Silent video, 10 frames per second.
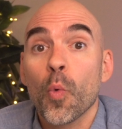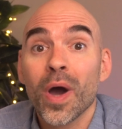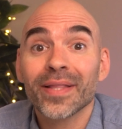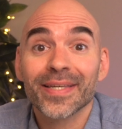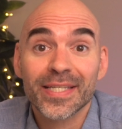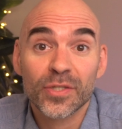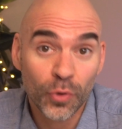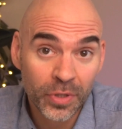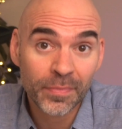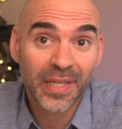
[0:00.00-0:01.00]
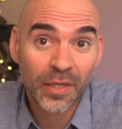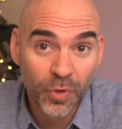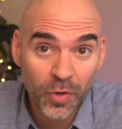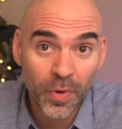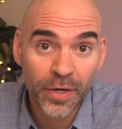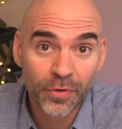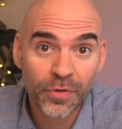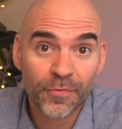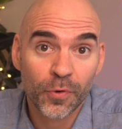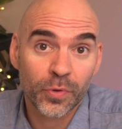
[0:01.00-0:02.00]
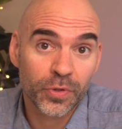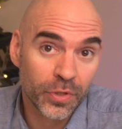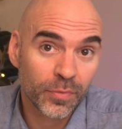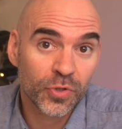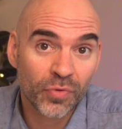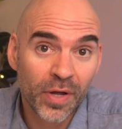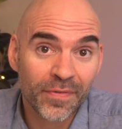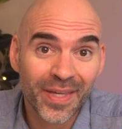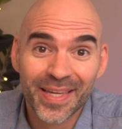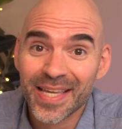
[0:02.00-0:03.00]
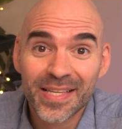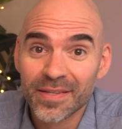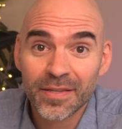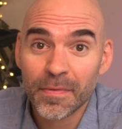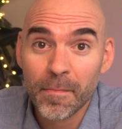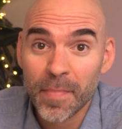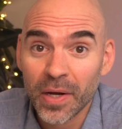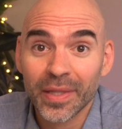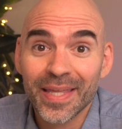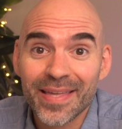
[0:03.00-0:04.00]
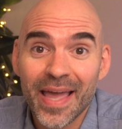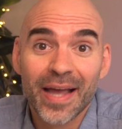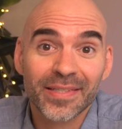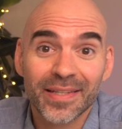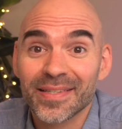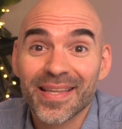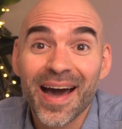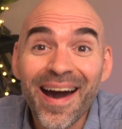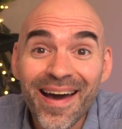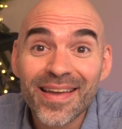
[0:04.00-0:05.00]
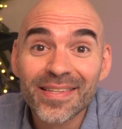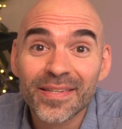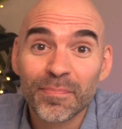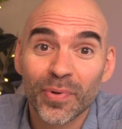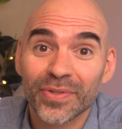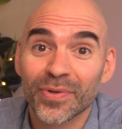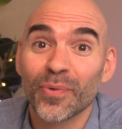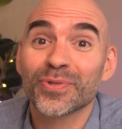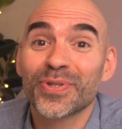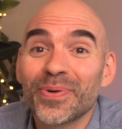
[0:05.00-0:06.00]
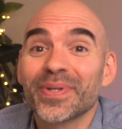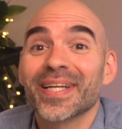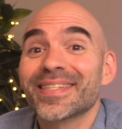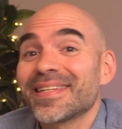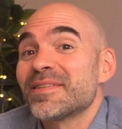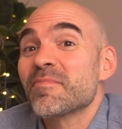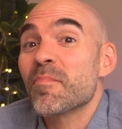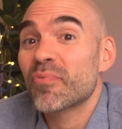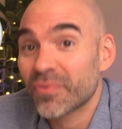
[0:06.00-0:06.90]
What is ultimately required for autonomous driving isn't merely excellent eyes, but also an excellent